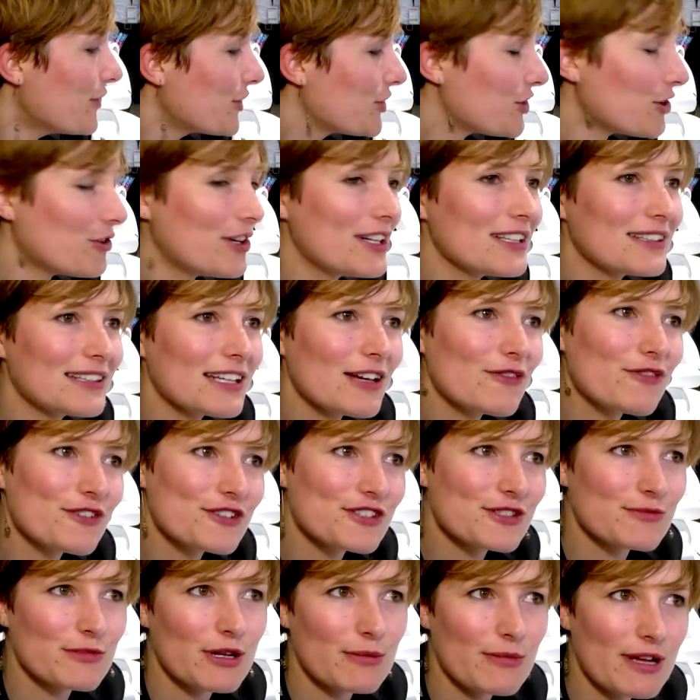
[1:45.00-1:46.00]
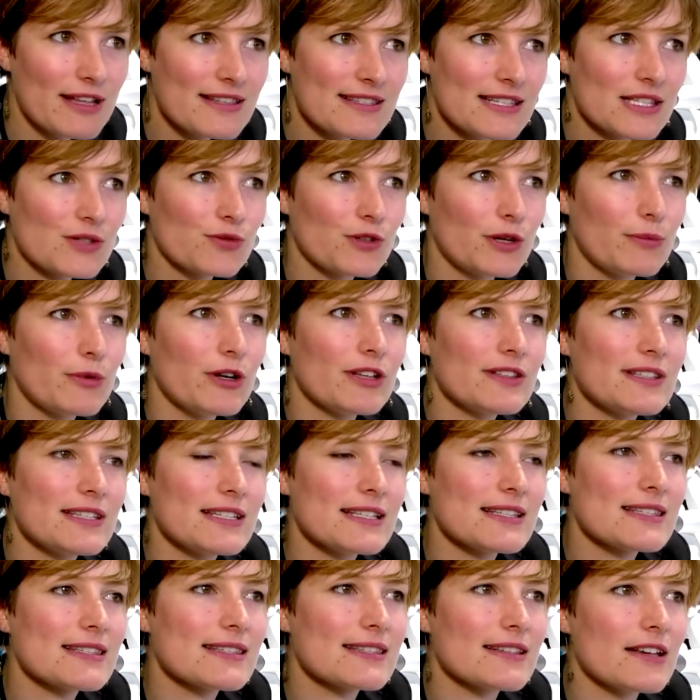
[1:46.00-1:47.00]
Currently, for the moment, this robot
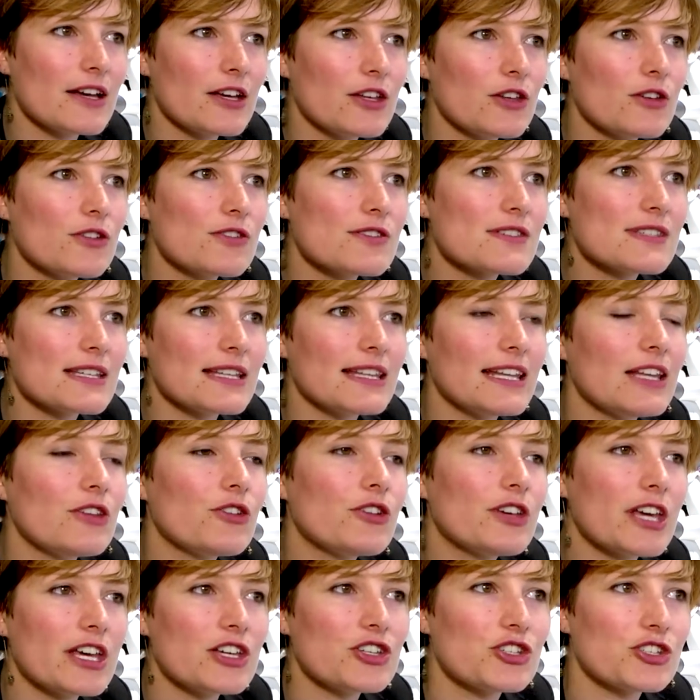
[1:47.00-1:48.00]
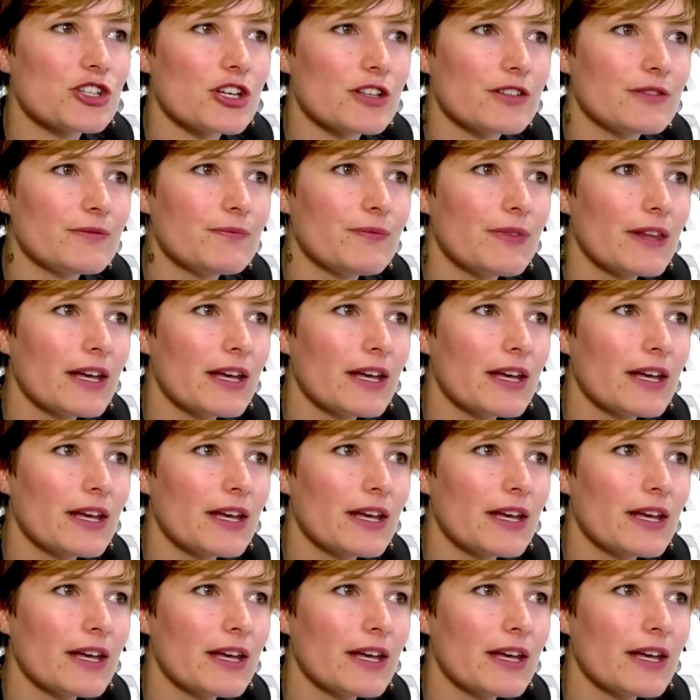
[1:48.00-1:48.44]
is uh, used in education